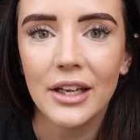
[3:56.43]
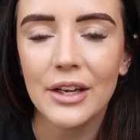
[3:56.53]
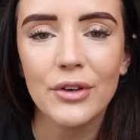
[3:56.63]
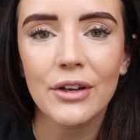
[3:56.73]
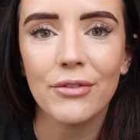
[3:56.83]

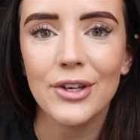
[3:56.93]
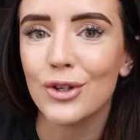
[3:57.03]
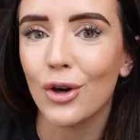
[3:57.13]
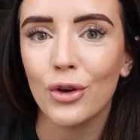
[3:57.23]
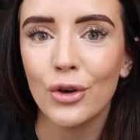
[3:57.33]
Even if they
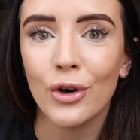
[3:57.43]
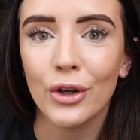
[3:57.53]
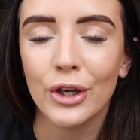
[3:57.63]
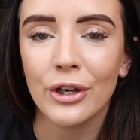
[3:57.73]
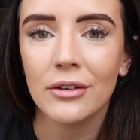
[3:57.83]
don't know
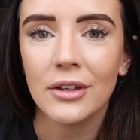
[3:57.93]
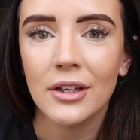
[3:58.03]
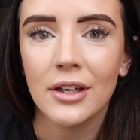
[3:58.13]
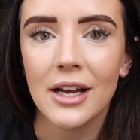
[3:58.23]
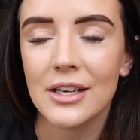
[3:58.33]
you
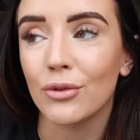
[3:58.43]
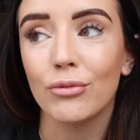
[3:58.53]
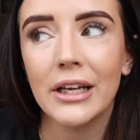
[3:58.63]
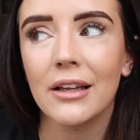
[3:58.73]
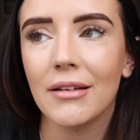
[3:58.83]
as a
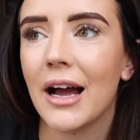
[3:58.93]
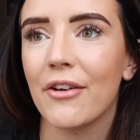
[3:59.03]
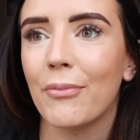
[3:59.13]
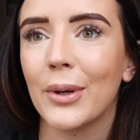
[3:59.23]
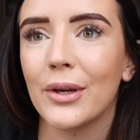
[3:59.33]
real
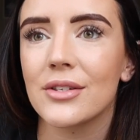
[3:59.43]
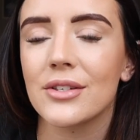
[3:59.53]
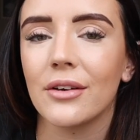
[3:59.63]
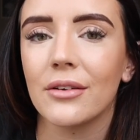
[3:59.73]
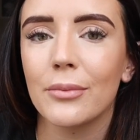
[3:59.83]
life
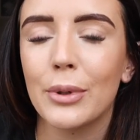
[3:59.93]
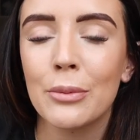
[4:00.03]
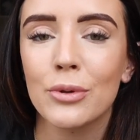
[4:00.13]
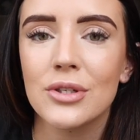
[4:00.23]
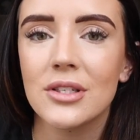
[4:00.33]
person, people